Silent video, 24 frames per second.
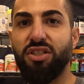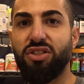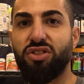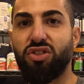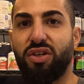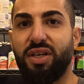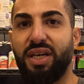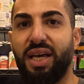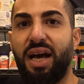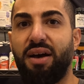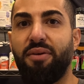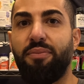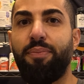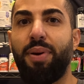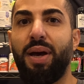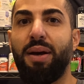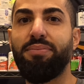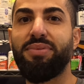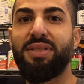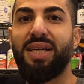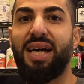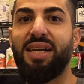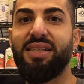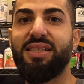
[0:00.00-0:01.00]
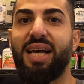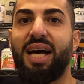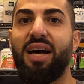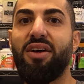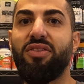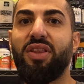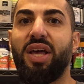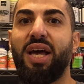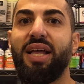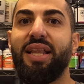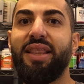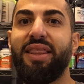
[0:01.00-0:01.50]
So you have peptides
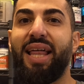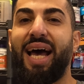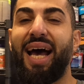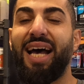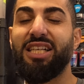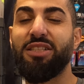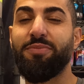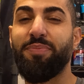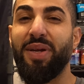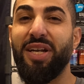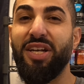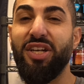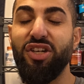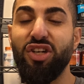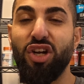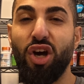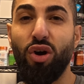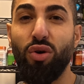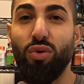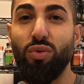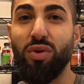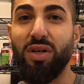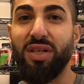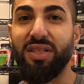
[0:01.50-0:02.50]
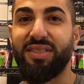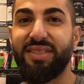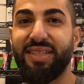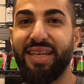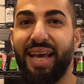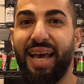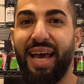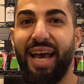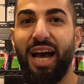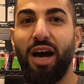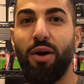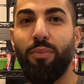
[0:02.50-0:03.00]
out there that has been known to
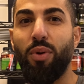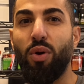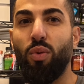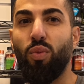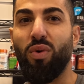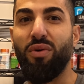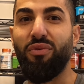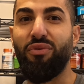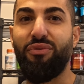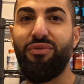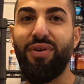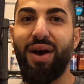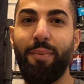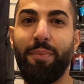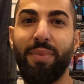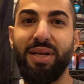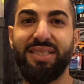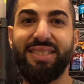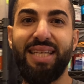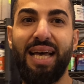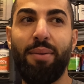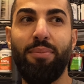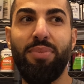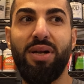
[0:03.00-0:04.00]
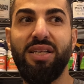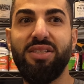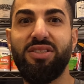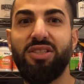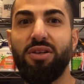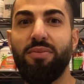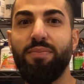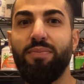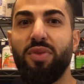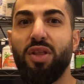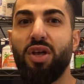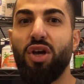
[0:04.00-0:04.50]
help with fat
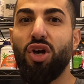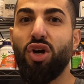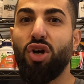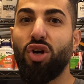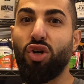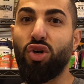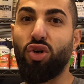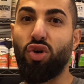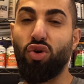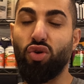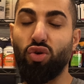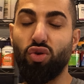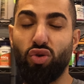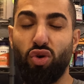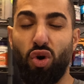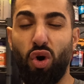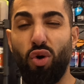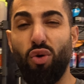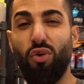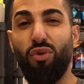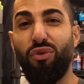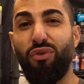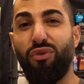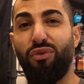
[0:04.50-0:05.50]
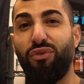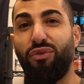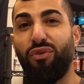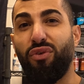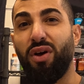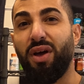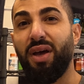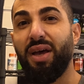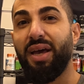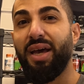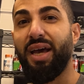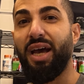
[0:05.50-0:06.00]
metabolism, growth,
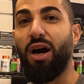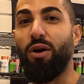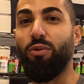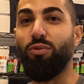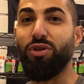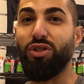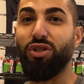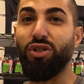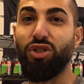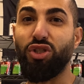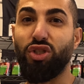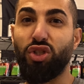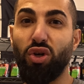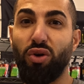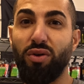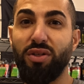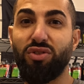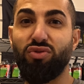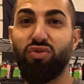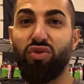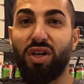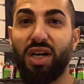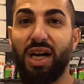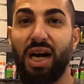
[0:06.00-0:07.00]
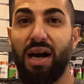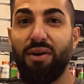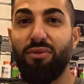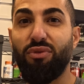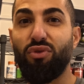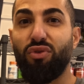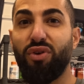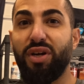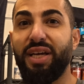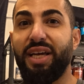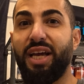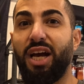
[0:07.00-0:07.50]
help with your joints
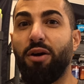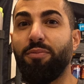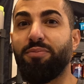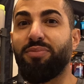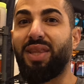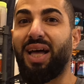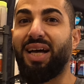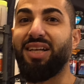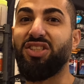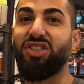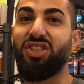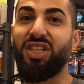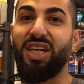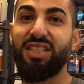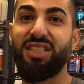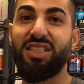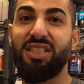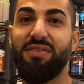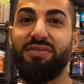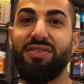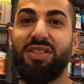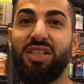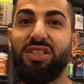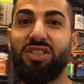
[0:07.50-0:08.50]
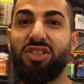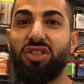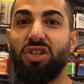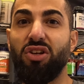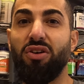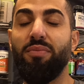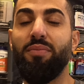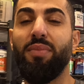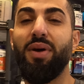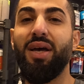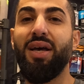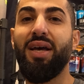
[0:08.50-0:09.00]
recovery, help digestive system,